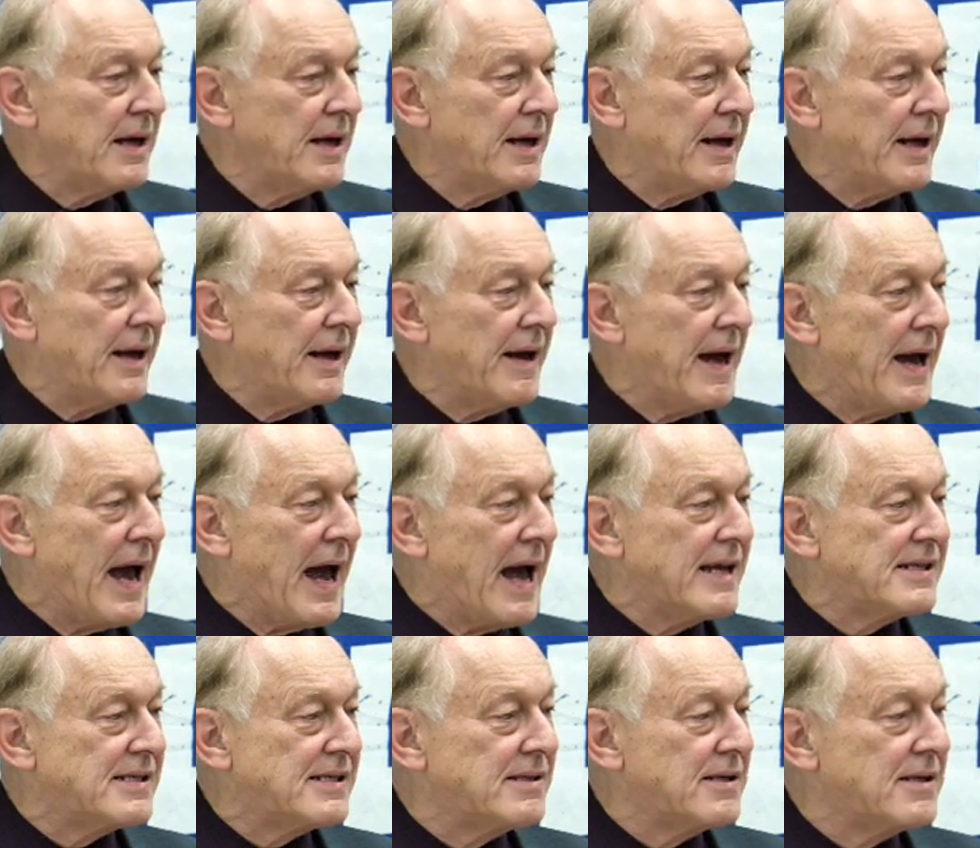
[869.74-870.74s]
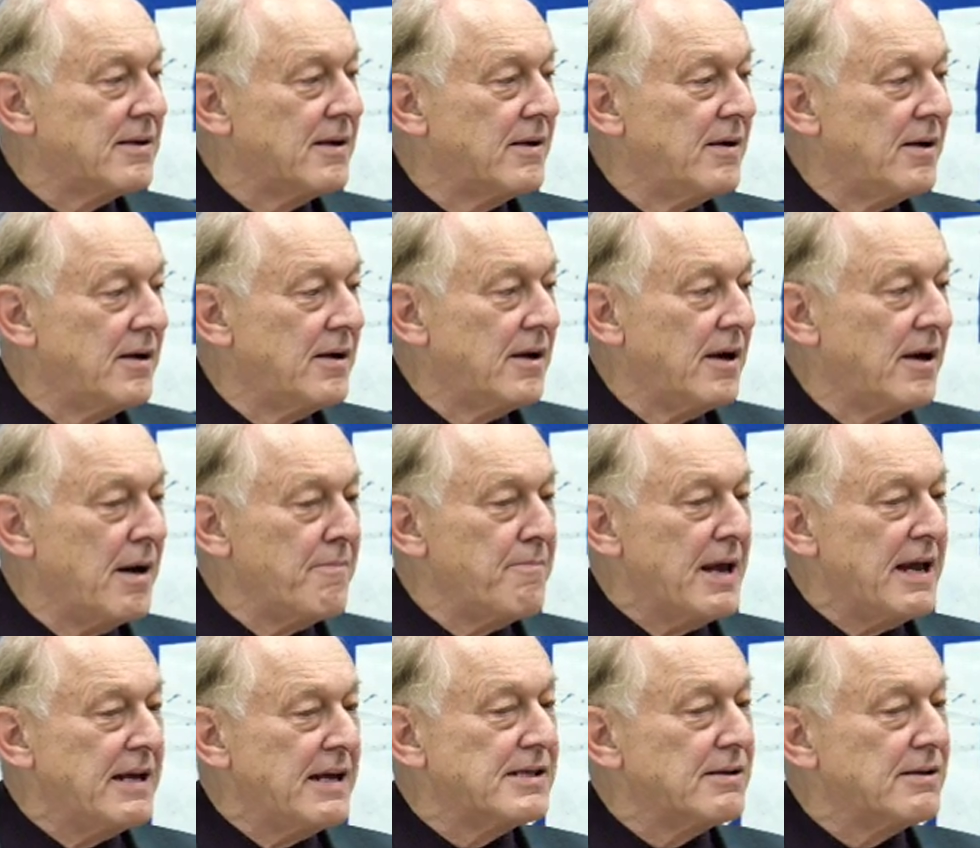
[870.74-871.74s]
as a
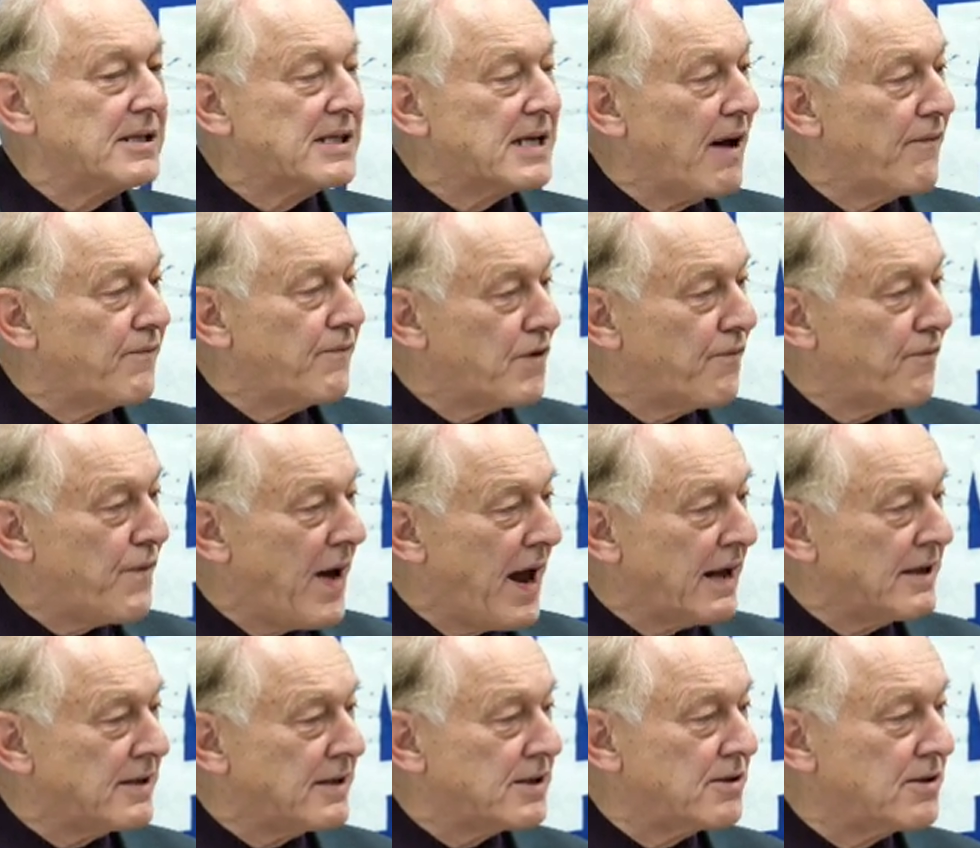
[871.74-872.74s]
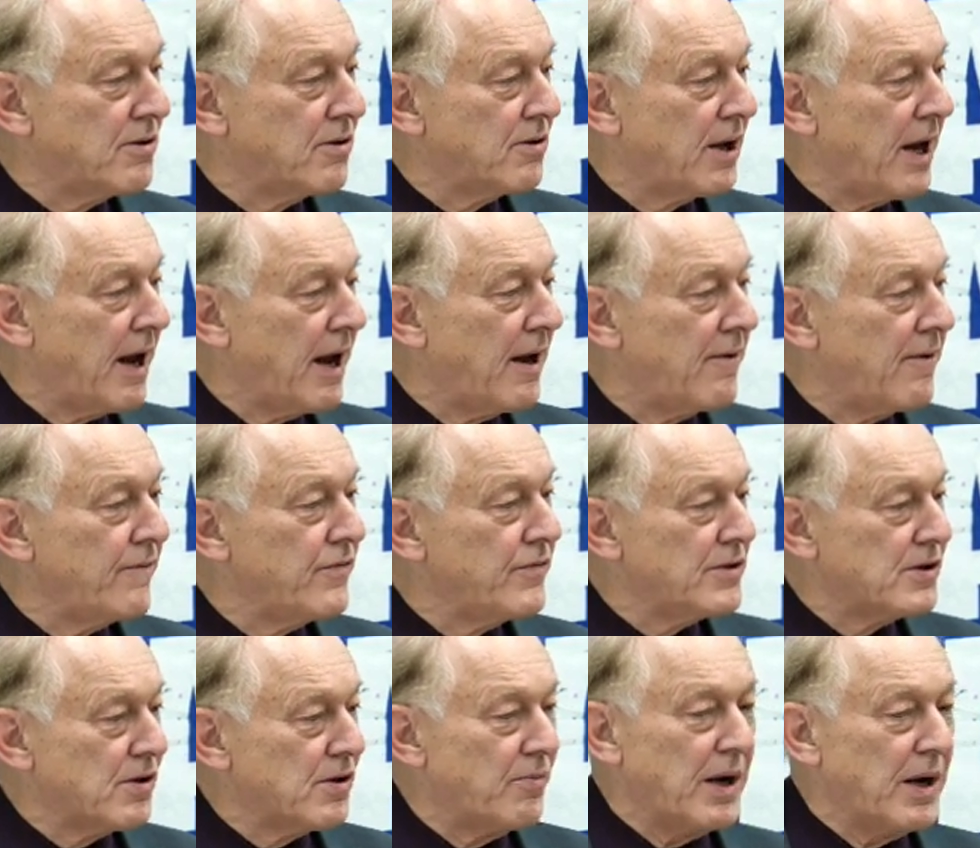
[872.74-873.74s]
means of self-defense. Okay,
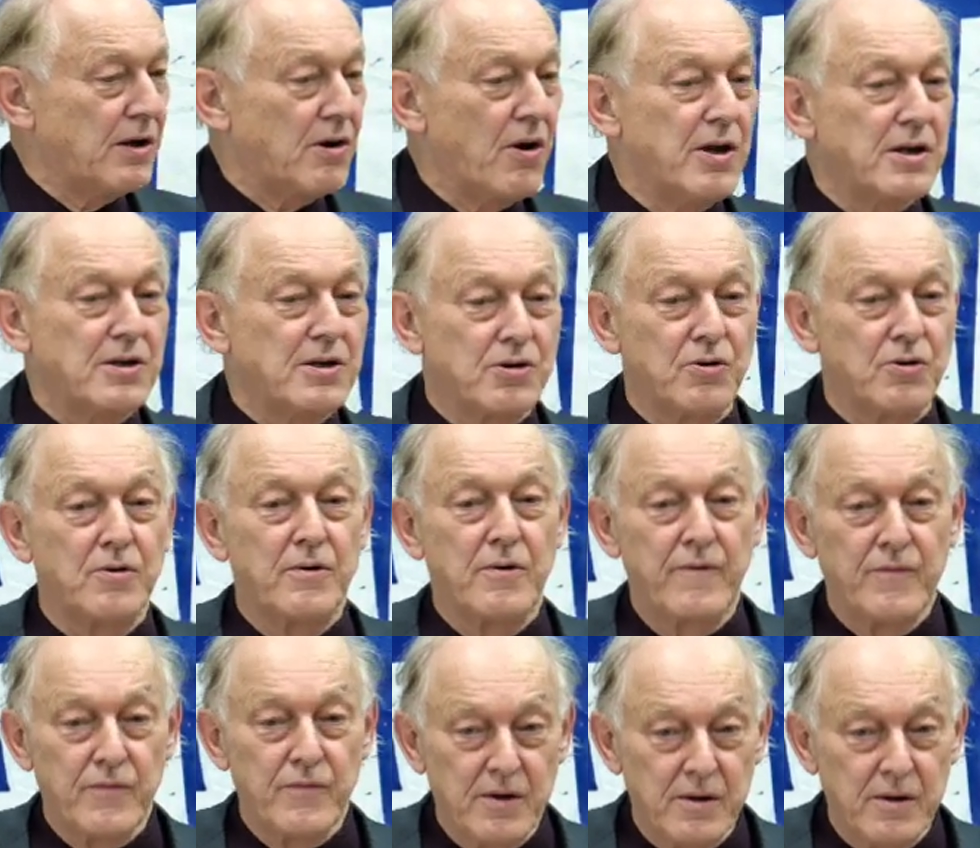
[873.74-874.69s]
so we're going to